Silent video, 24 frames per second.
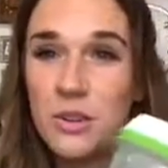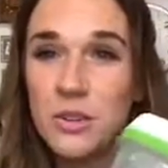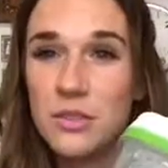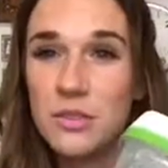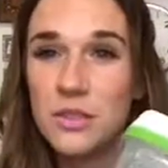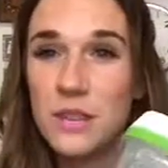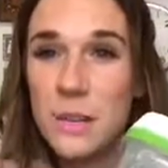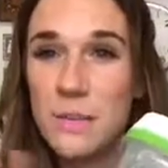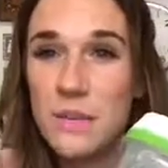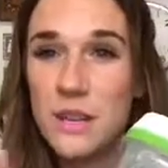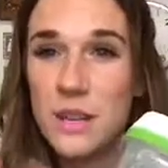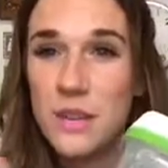
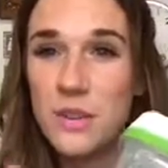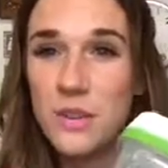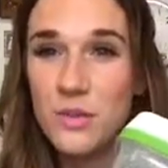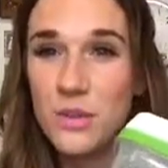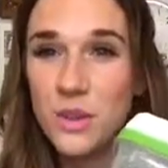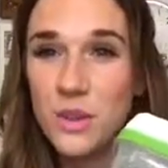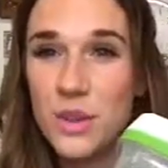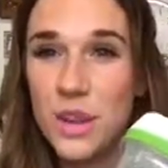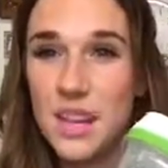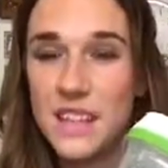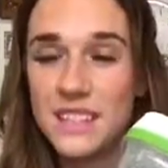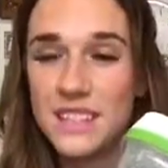Let me know if
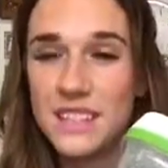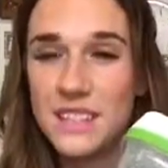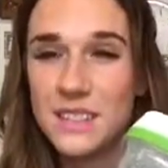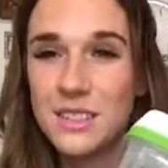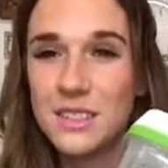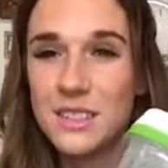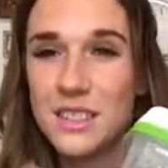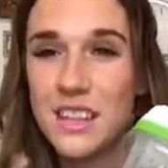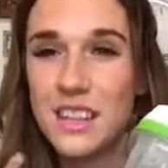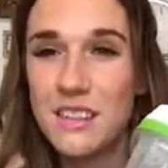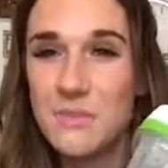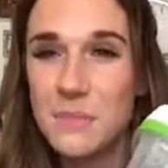you guys,
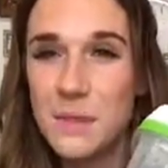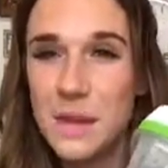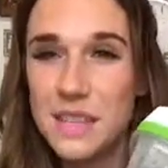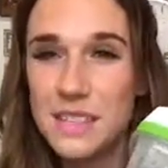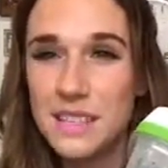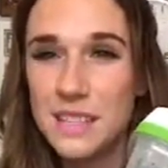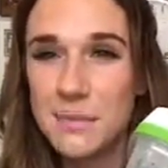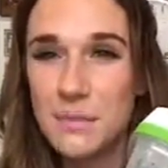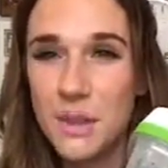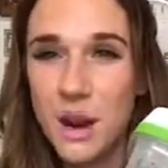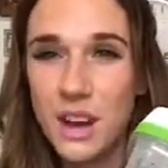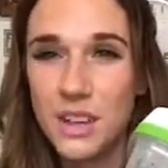give me
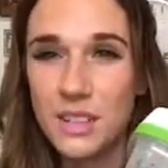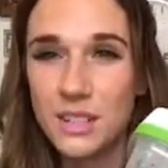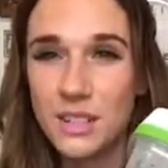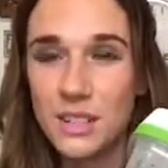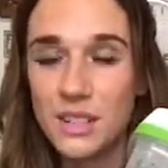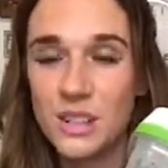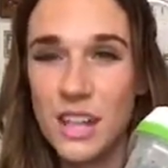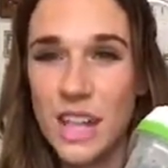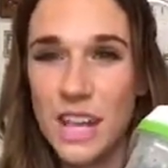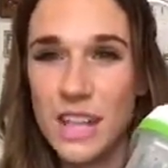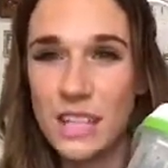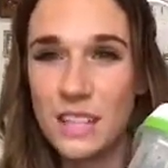some hearts or
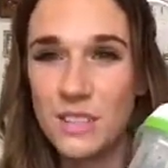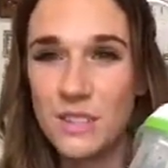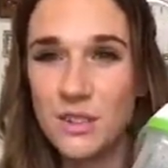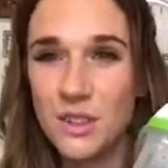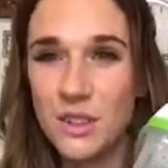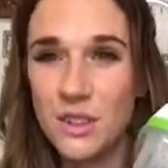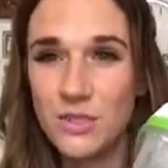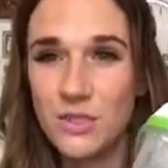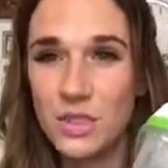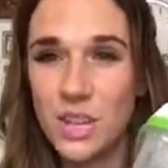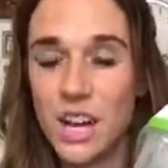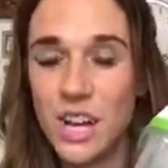likes if
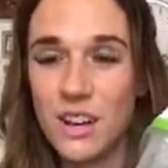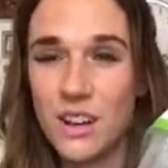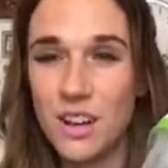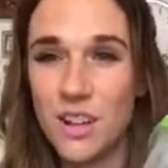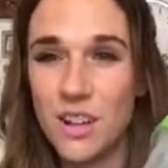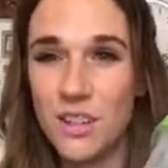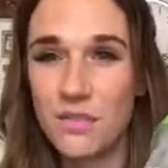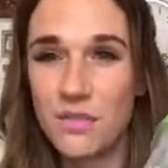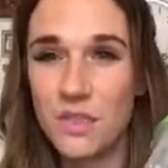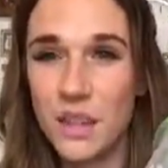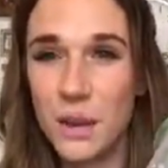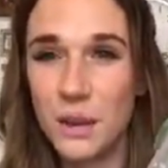you've tried
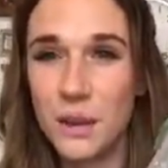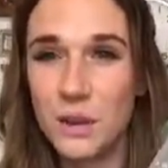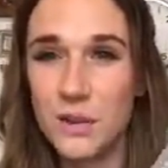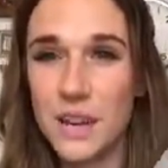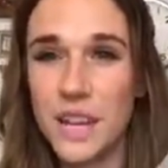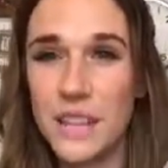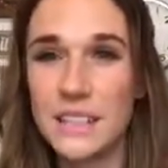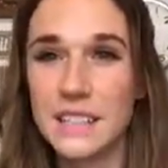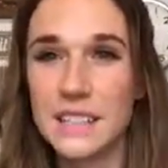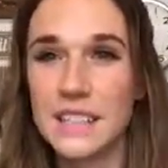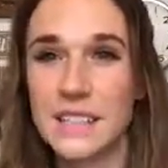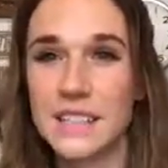cauliflower
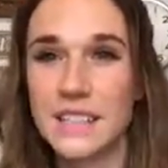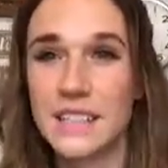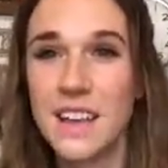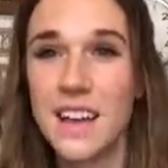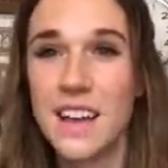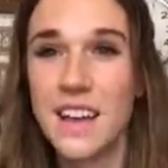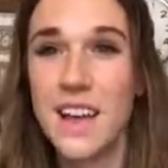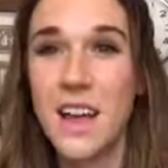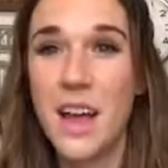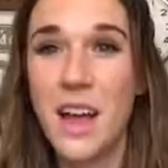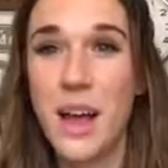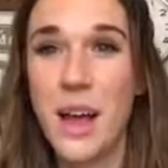rice, because
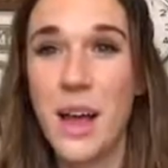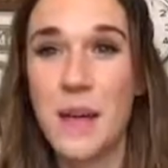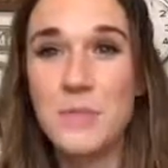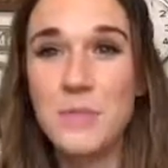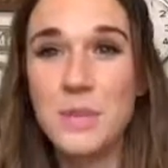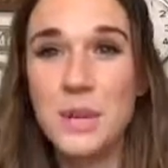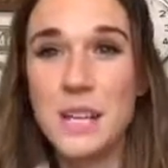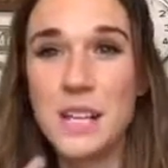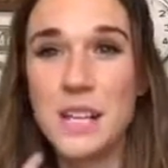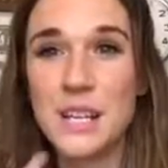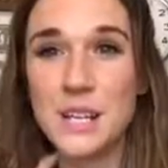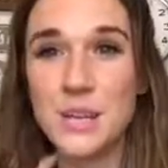I'm
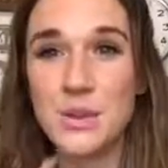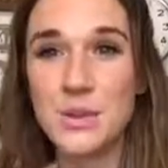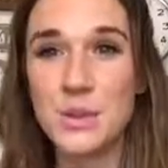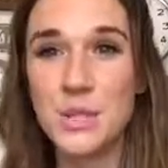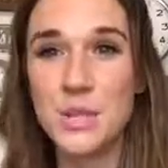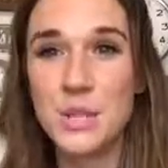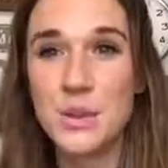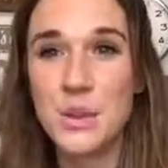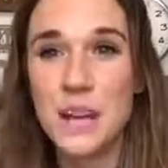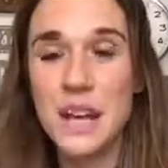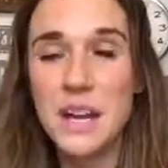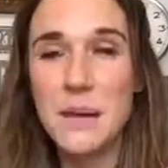pretty new
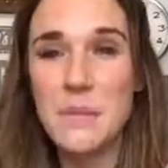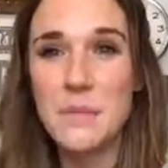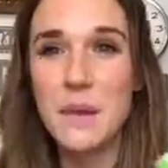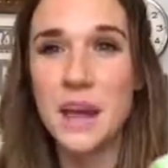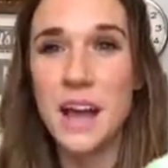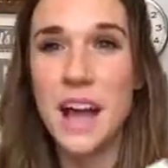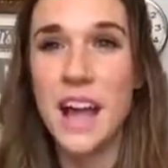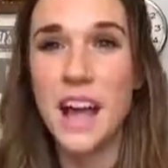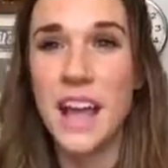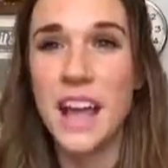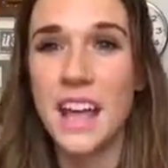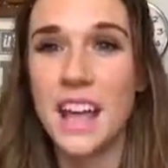to it, but
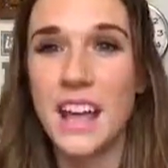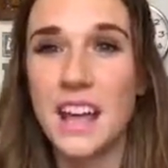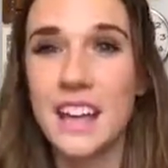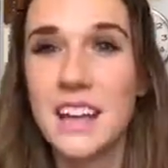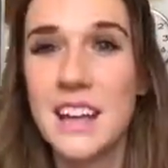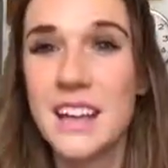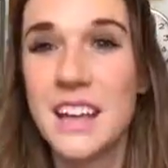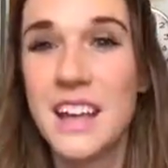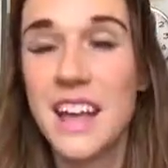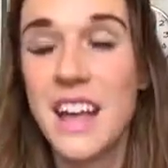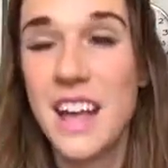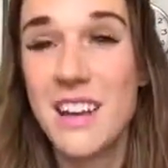I
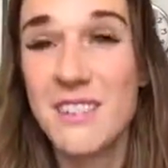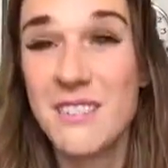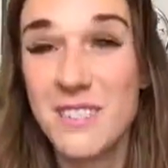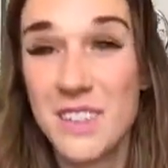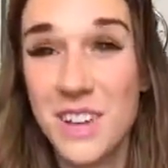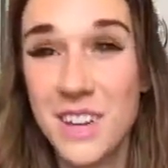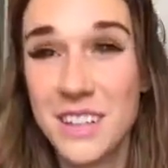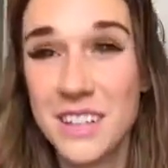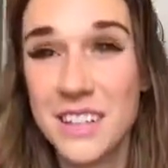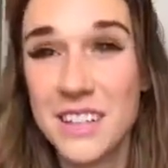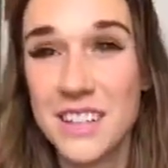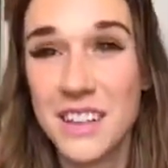have
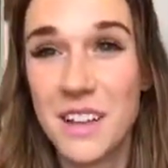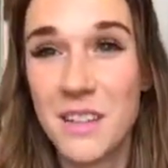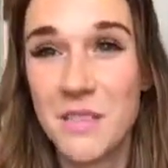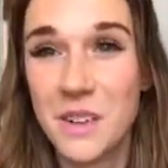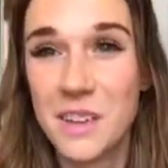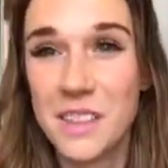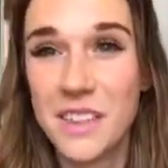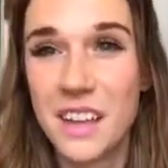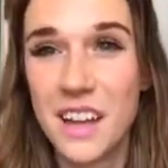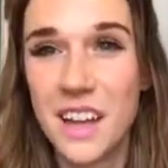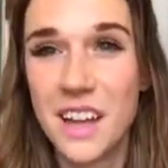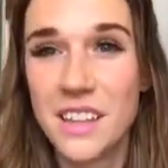fallen in love
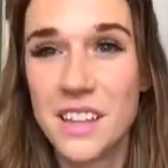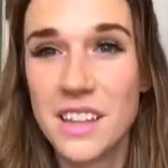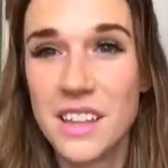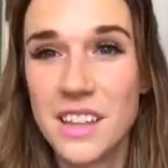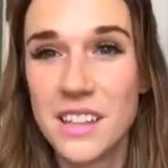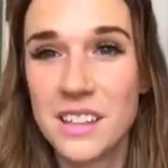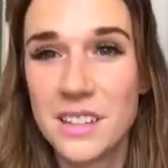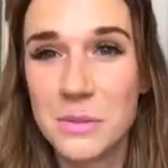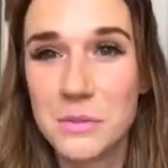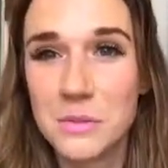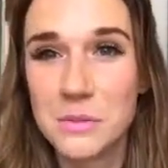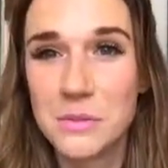with it. I think
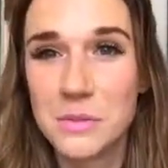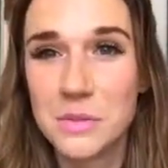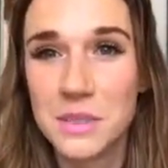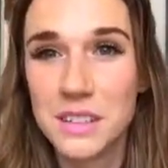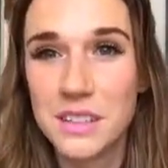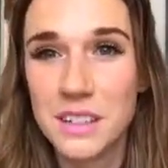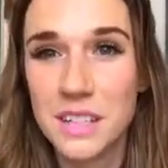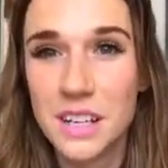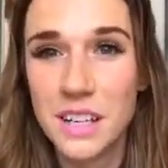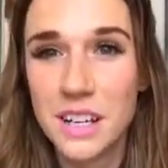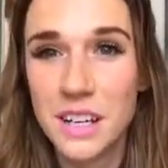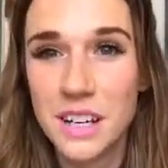it's
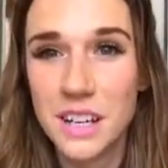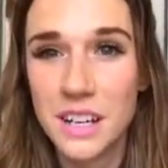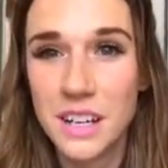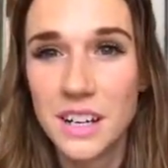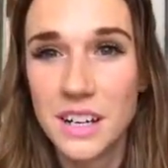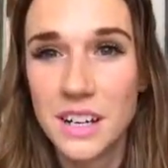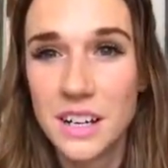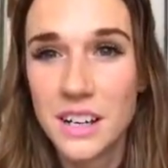really good.